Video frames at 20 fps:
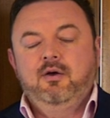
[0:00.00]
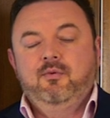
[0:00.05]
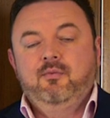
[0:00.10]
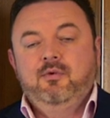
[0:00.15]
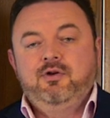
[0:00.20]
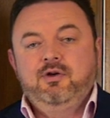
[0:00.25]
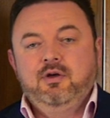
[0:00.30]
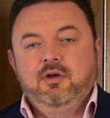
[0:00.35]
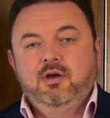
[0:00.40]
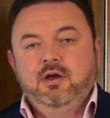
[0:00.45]

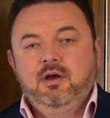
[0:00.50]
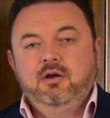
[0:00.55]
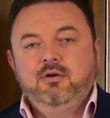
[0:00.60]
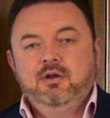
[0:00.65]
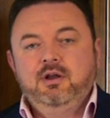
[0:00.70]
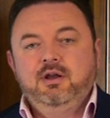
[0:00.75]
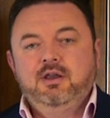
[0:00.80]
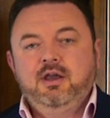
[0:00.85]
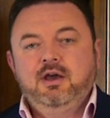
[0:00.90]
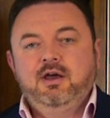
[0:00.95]
which
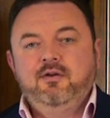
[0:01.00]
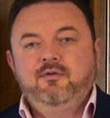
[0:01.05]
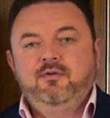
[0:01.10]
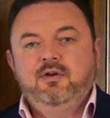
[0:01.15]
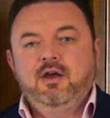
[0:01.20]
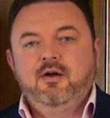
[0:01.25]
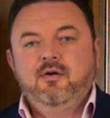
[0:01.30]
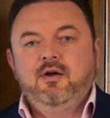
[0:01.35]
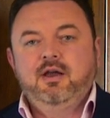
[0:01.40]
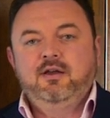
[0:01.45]
including negative
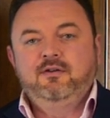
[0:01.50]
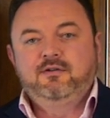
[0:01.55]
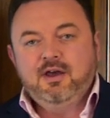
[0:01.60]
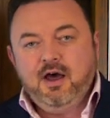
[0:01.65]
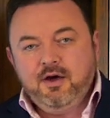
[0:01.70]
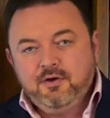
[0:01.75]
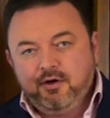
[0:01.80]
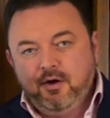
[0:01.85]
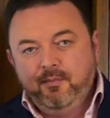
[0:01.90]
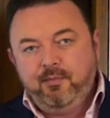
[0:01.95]
gearing. It's
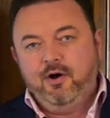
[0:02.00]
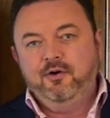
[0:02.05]
cash flow